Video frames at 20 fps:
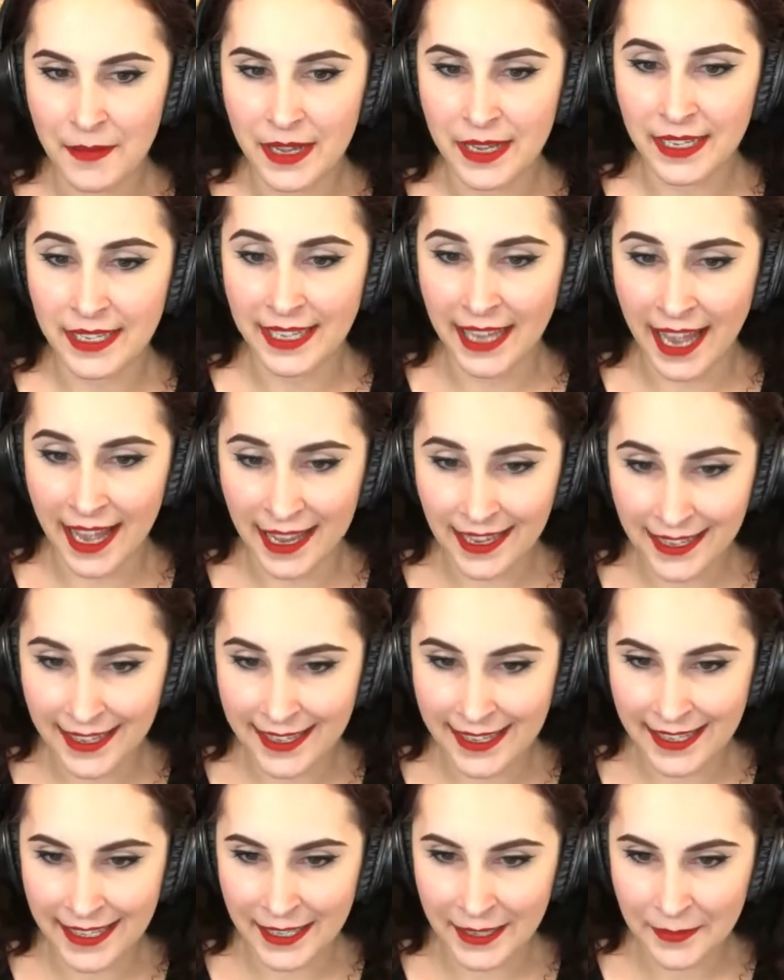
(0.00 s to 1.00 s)

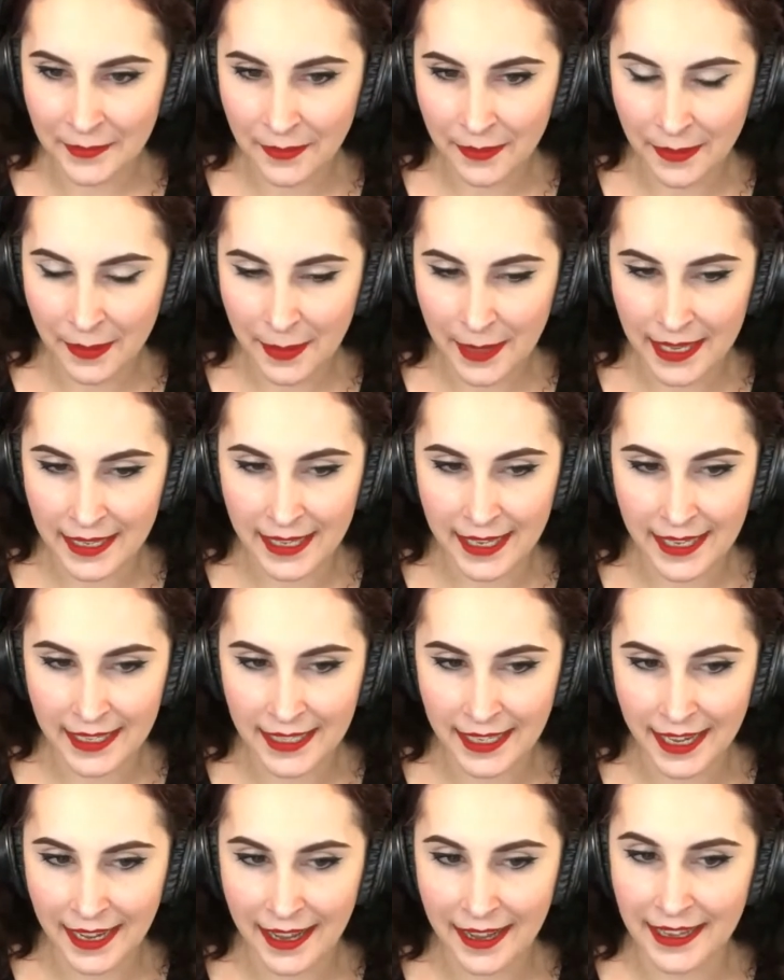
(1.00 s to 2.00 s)
Yes. This
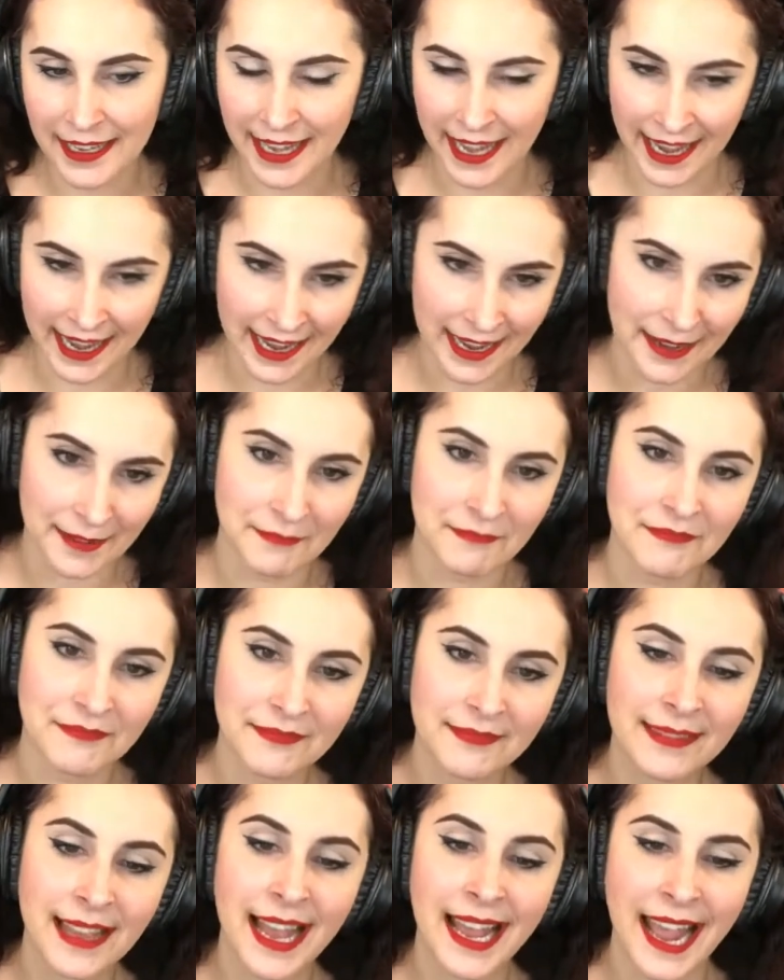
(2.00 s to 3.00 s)
is, yeah,
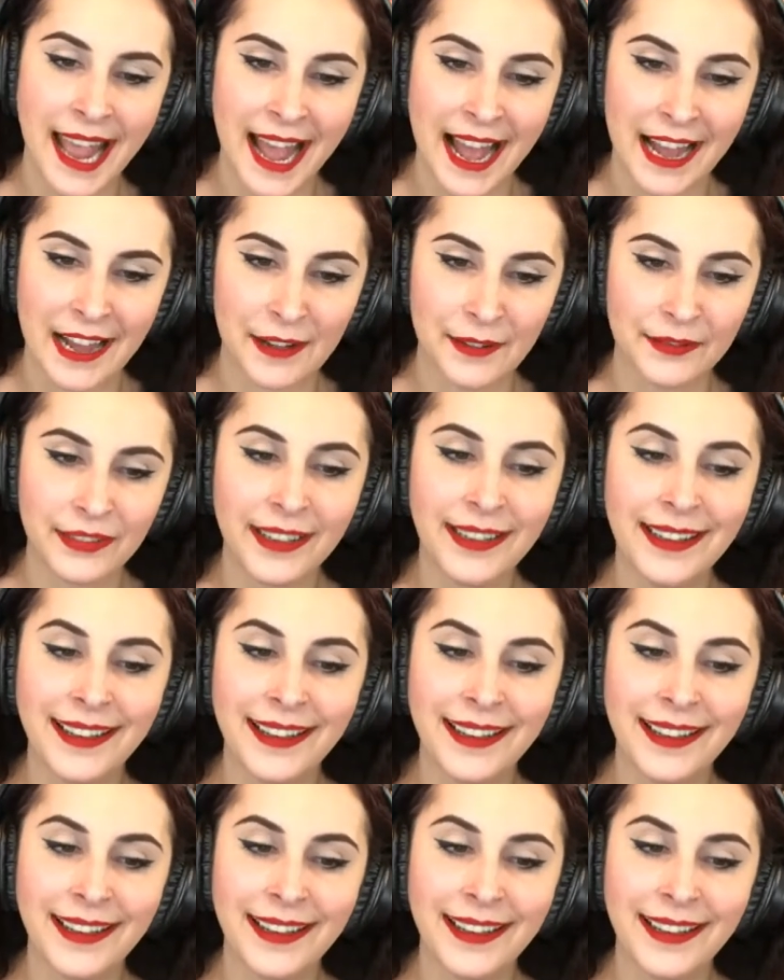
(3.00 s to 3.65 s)
I have.